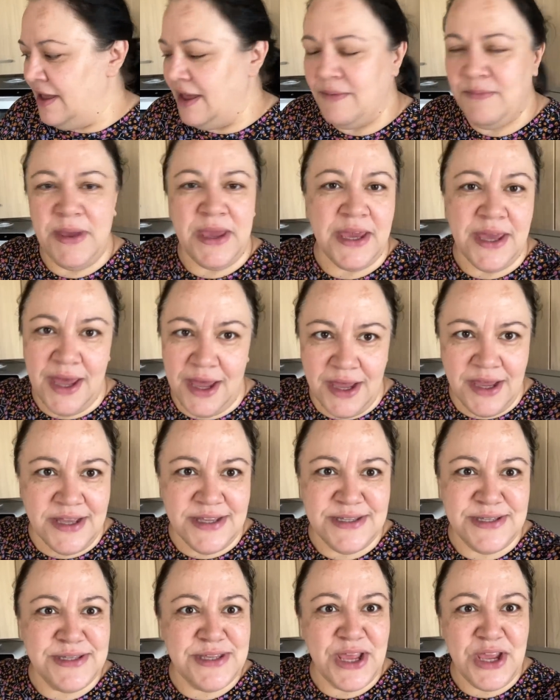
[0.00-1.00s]

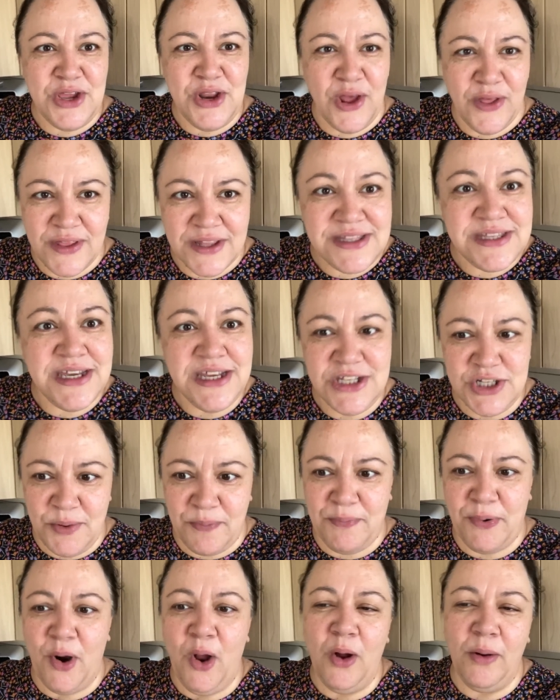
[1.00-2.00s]
because, you know, the teacher
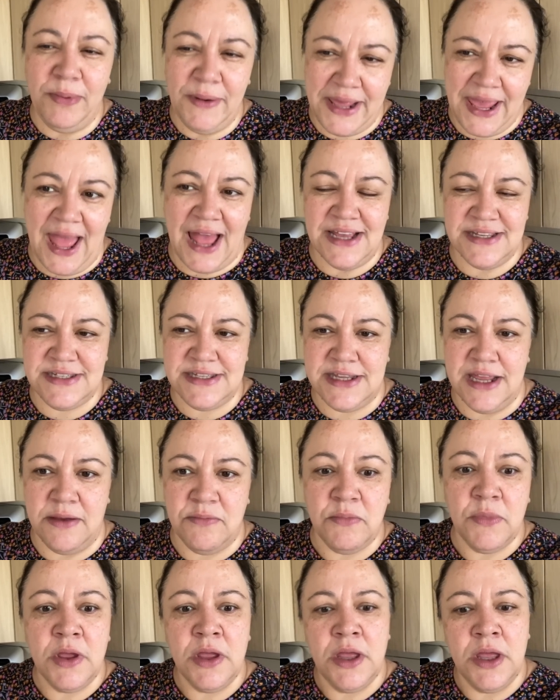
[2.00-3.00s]
probably asked
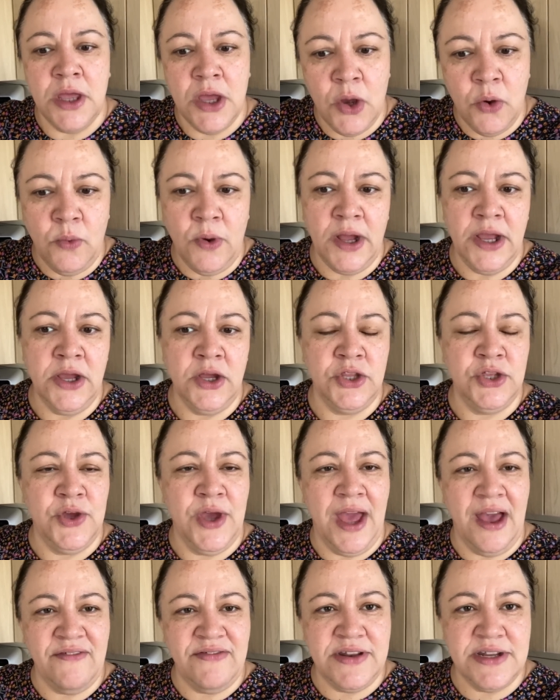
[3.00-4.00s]
him, why aren't you
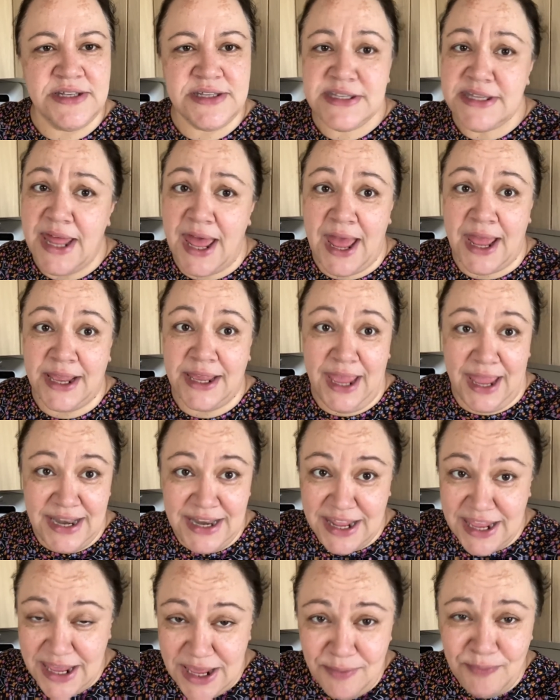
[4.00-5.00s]
having a snack? And
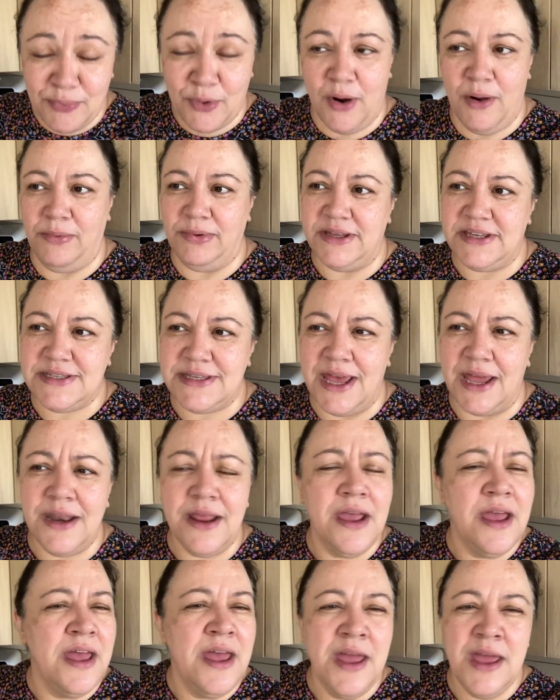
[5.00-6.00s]
he probably said,
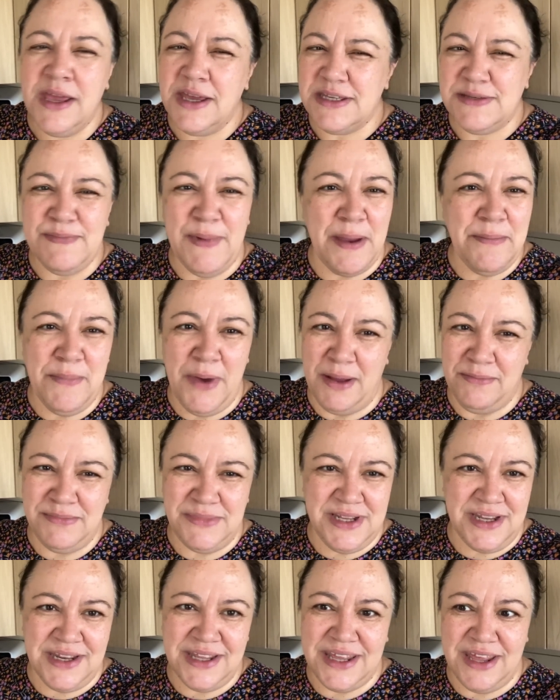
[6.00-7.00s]
because my mum
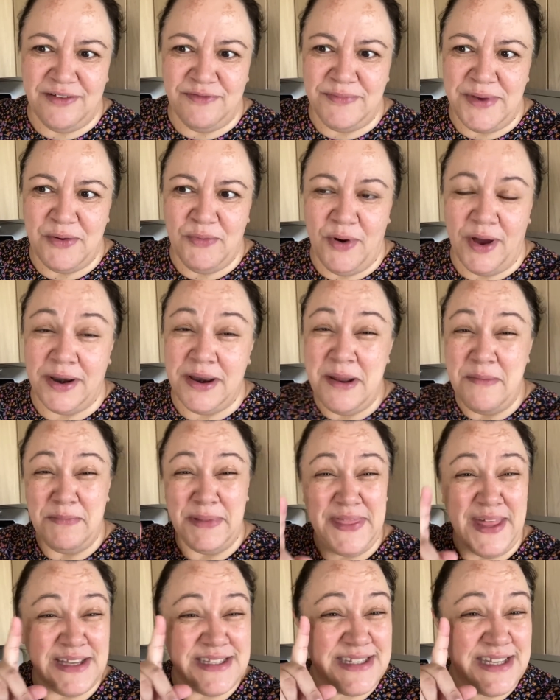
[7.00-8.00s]
didn't give me one. But
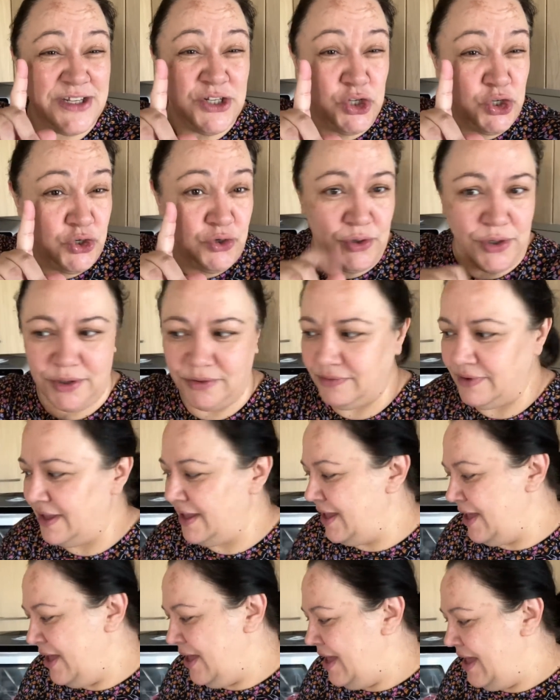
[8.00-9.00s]
that's untrue
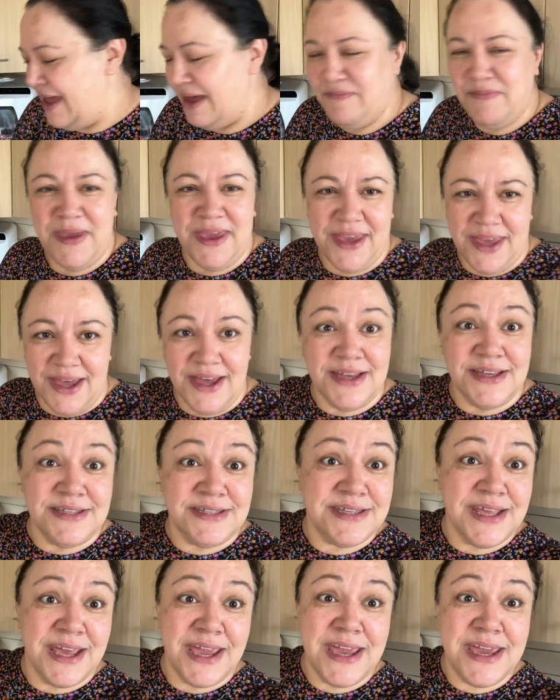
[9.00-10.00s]

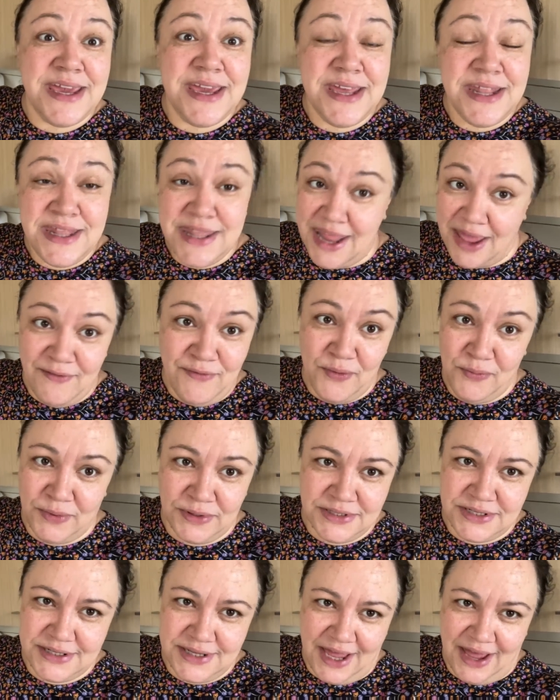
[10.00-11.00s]
because he never
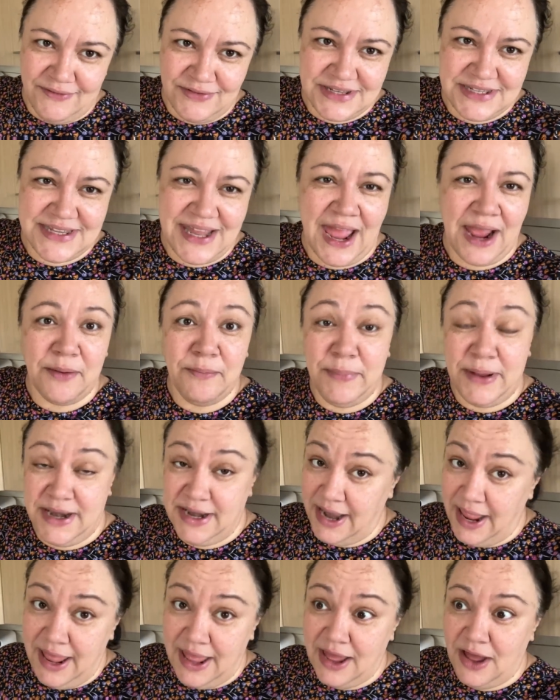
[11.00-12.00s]
wants to have a snack. But
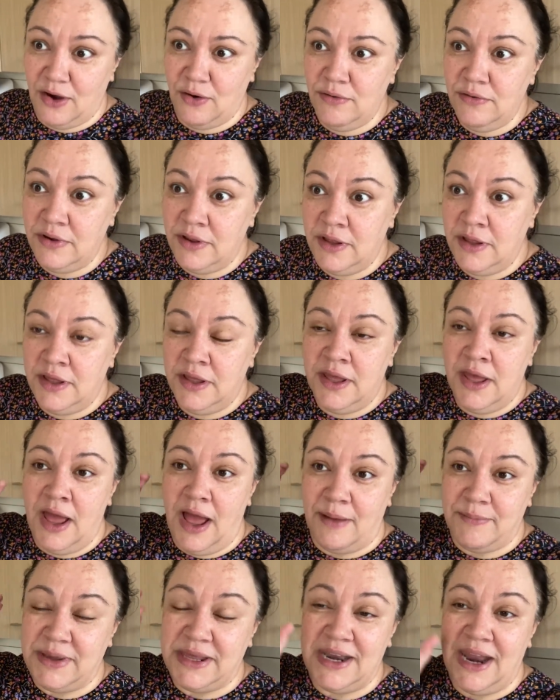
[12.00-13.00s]
now, I
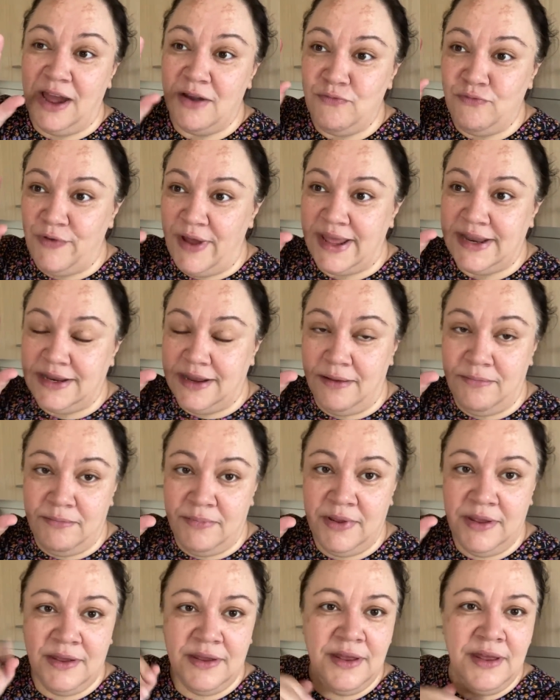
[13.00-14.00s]
mean, I read him,